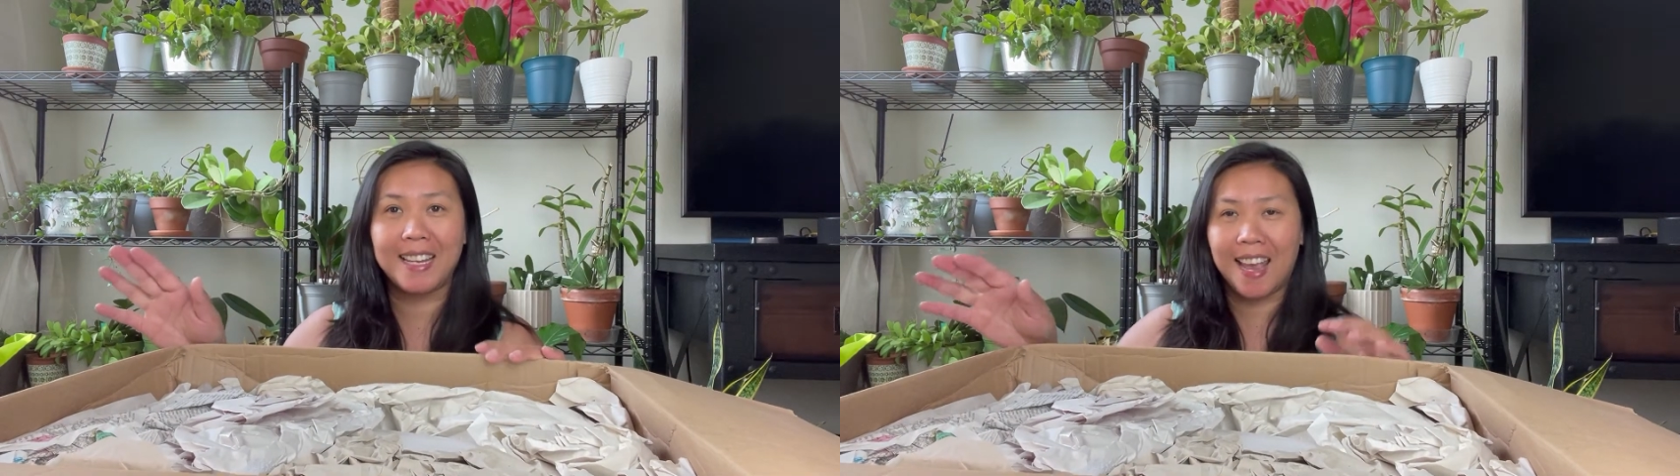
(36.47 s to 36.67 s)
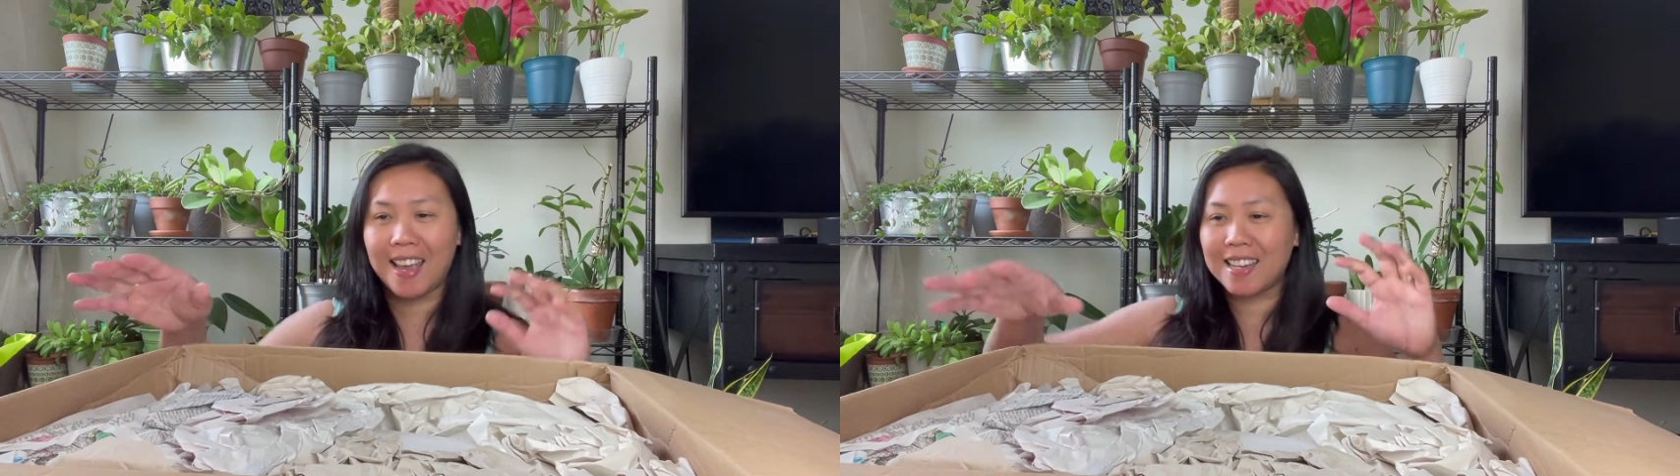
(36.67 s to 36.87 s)

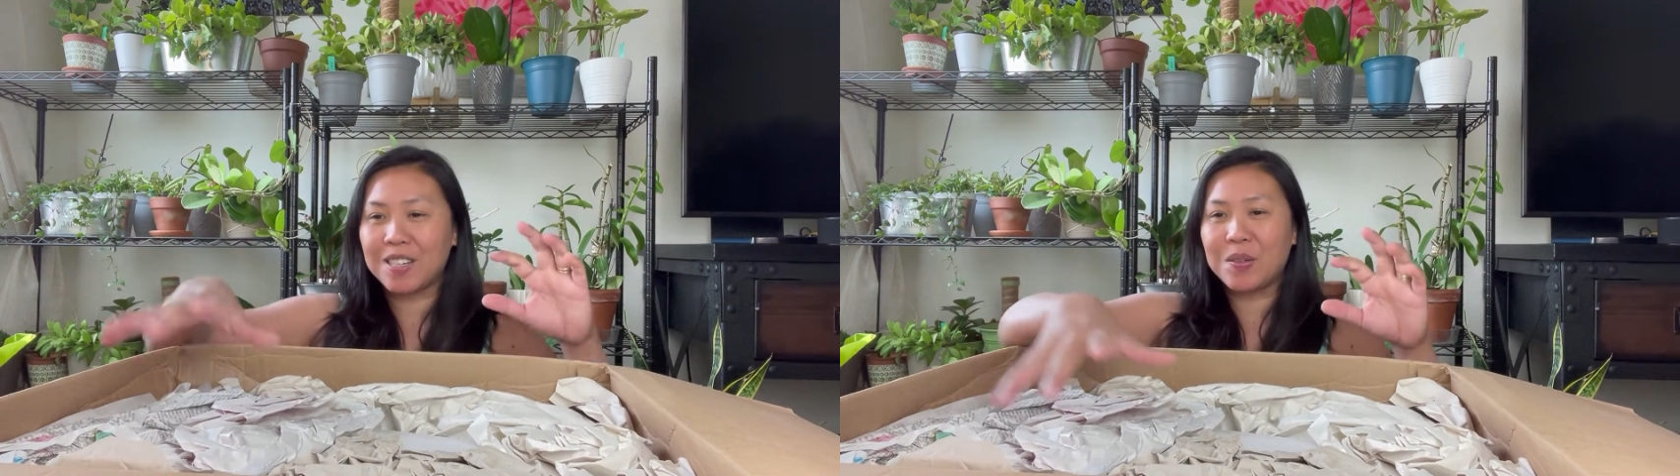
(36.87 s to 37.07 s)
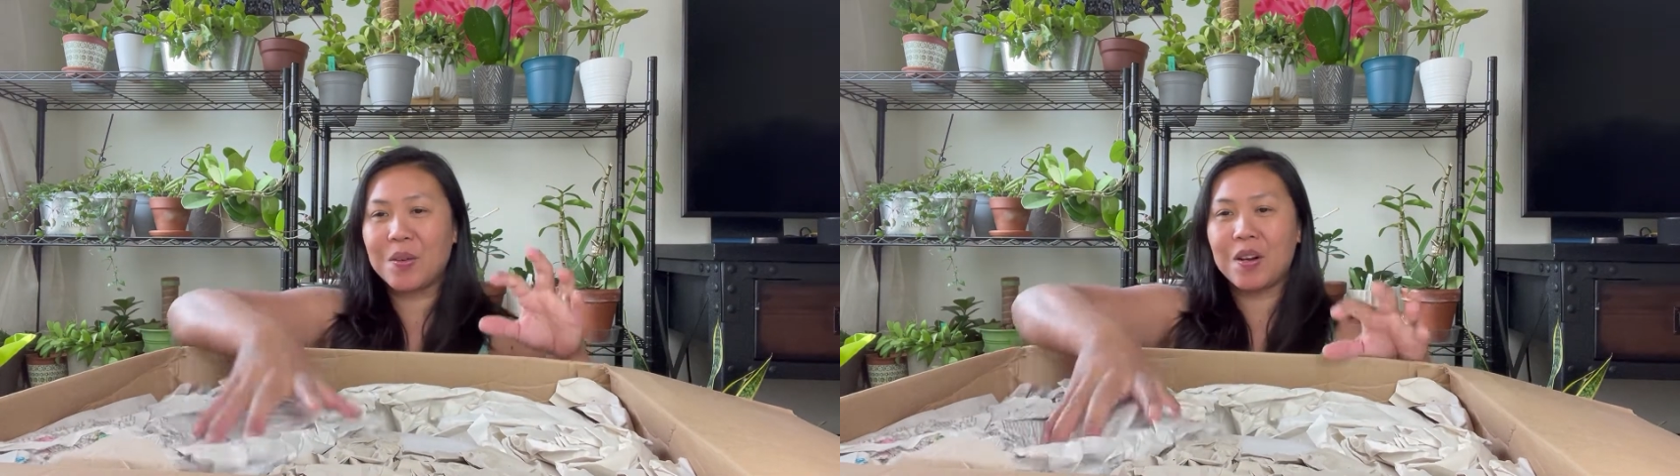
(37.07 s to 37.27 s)

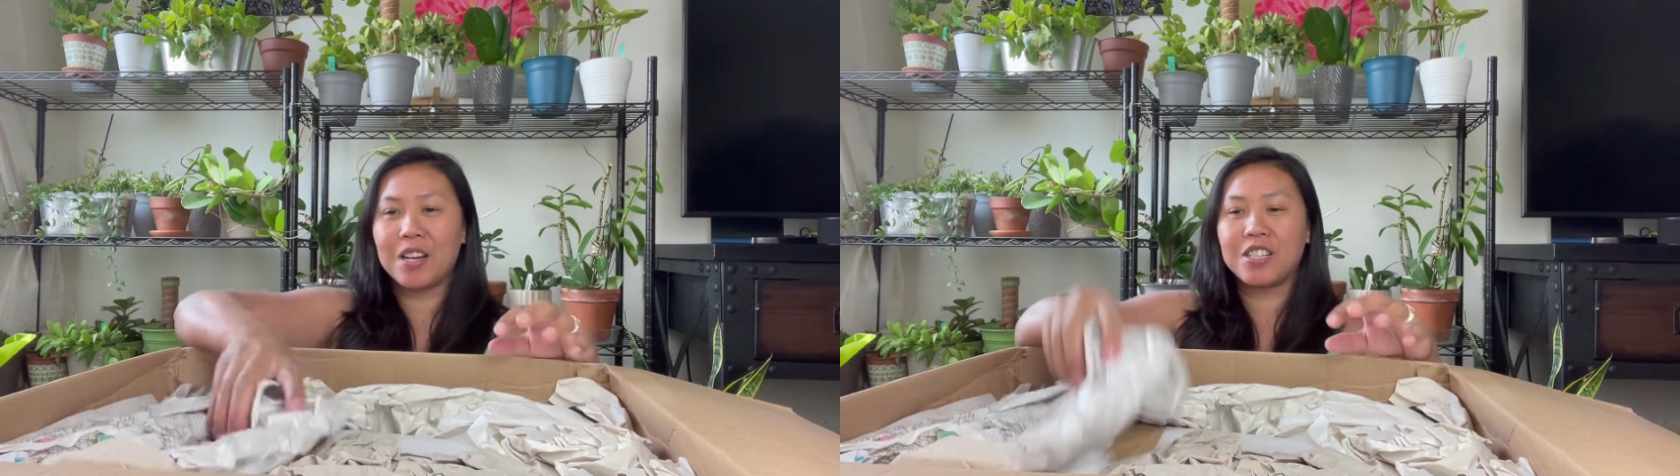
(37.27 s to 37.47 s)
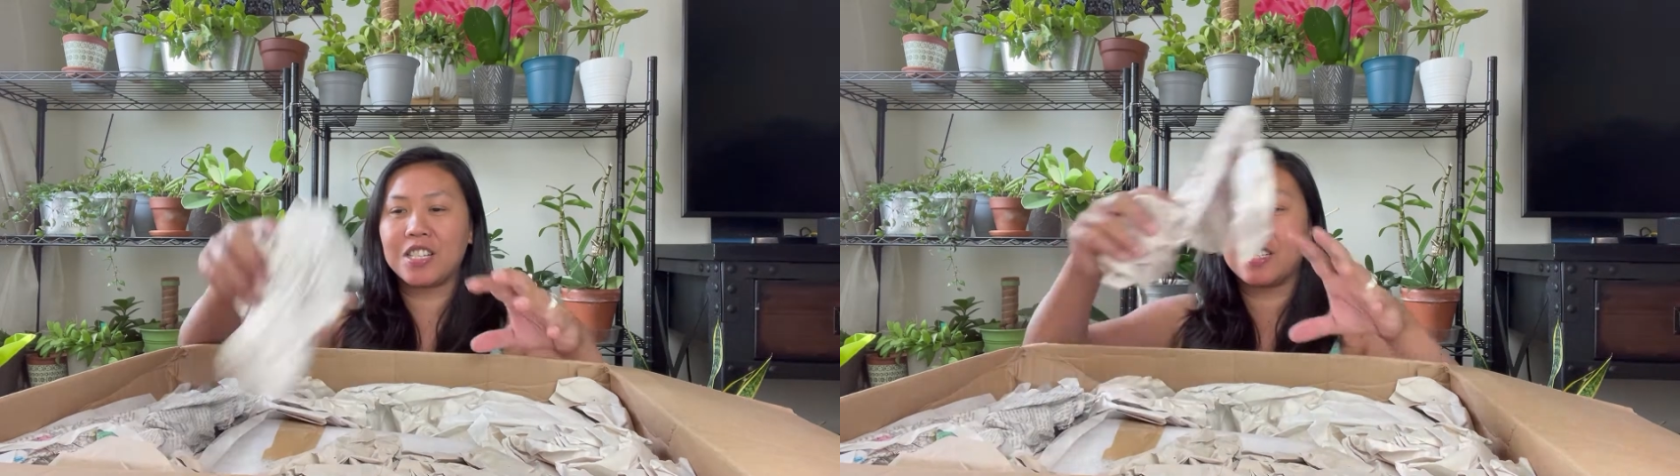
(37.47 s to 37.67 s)
and
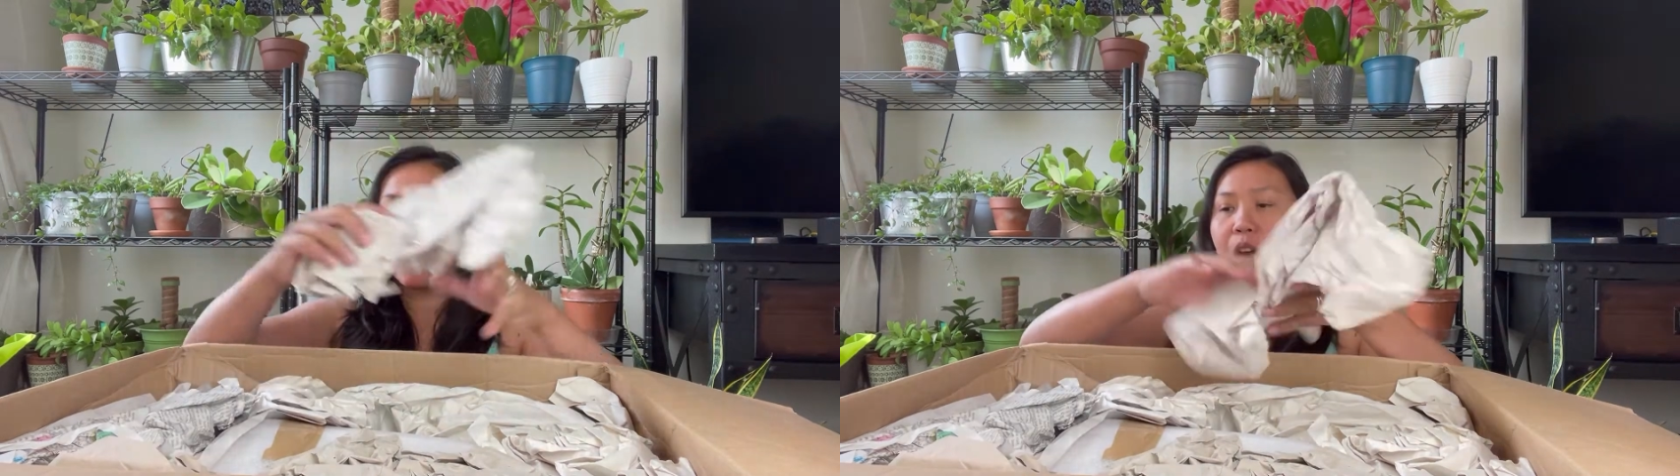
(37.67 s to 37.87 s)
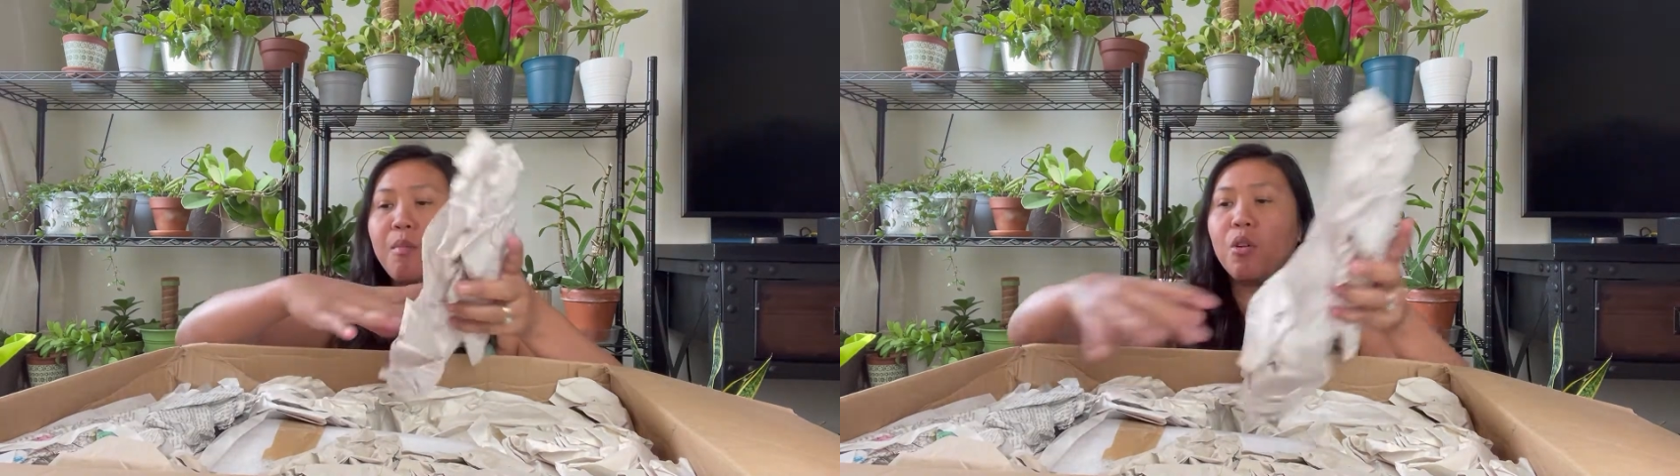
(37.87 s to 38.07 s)
I just
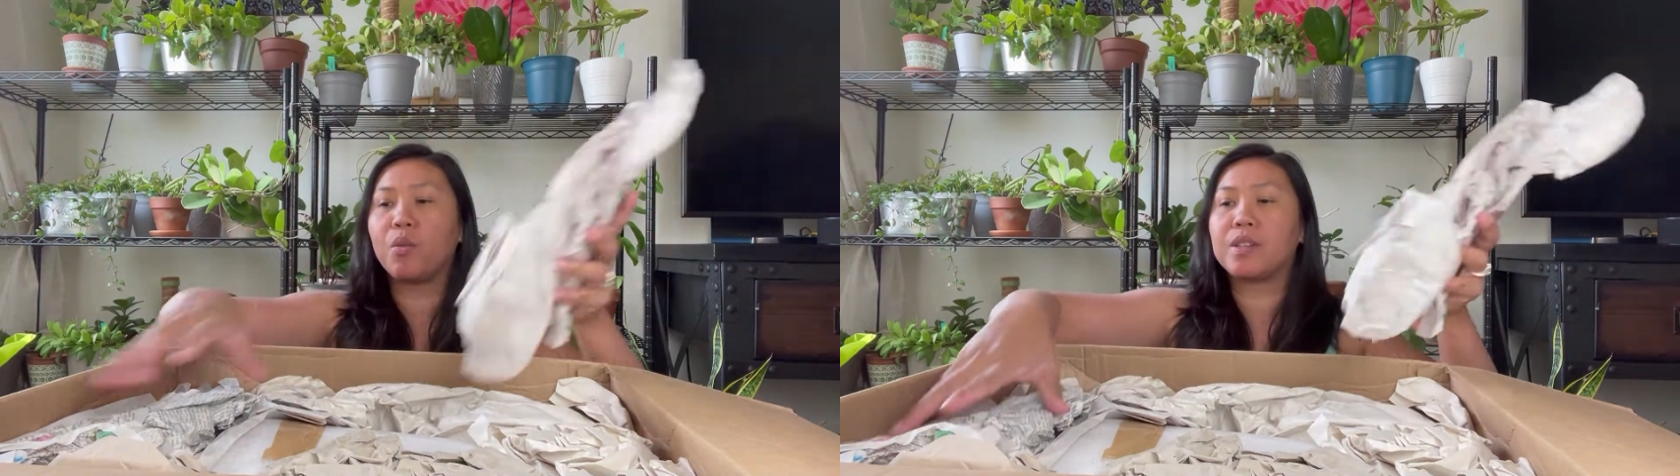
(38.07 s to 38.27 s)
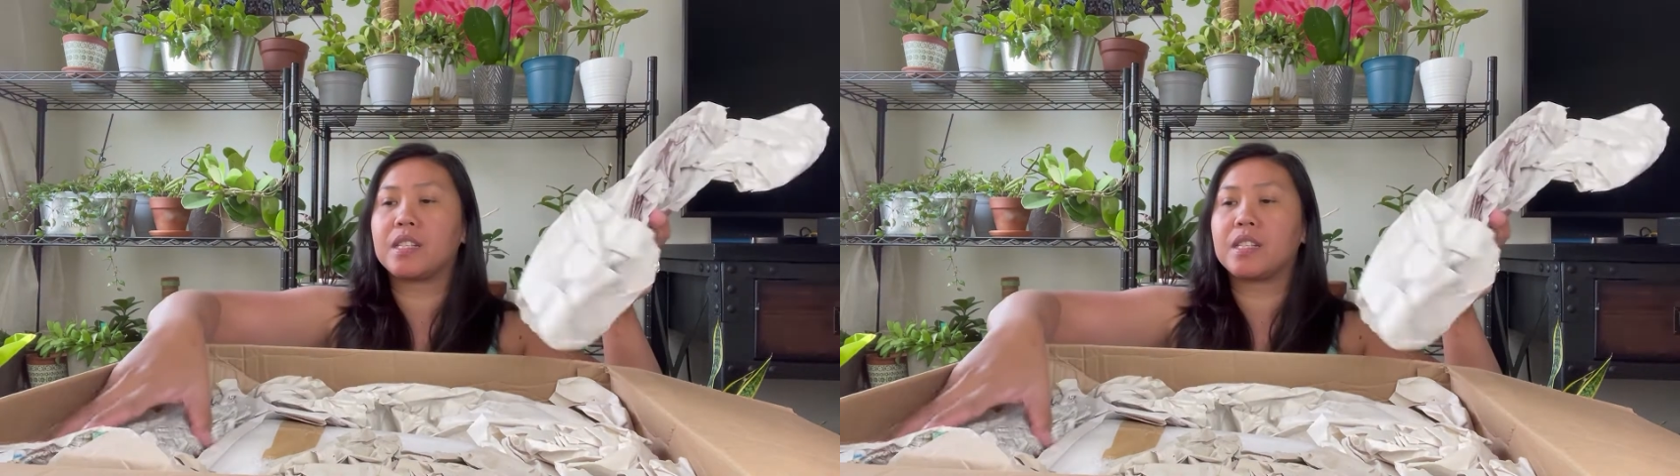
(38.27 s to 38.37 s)
I'm always